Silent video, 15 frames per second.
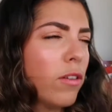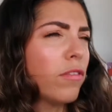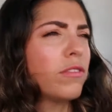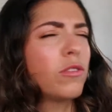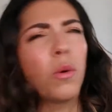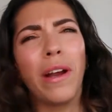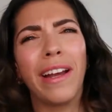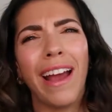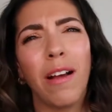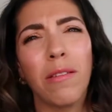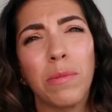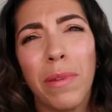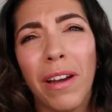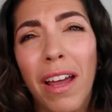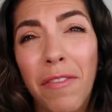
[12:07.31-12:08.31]
not 20
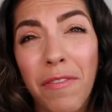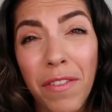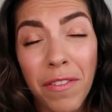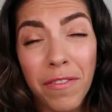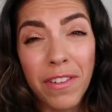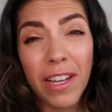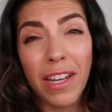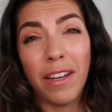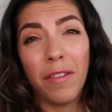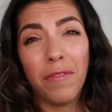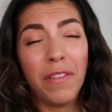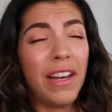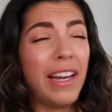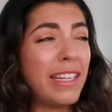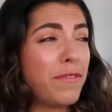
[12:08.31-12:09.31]
hours, but like 15,
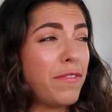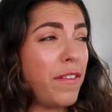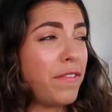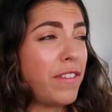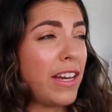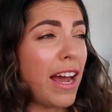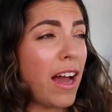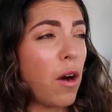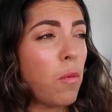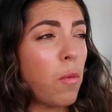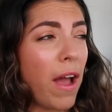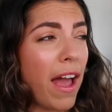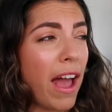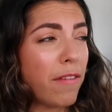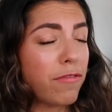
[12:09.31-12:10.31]
at least 15 hour
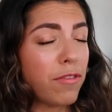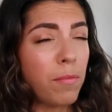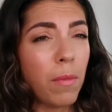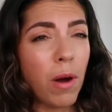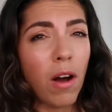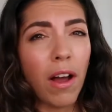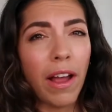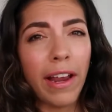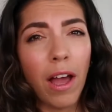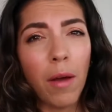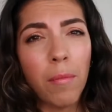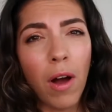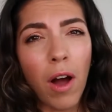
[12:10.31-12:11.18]
wear from my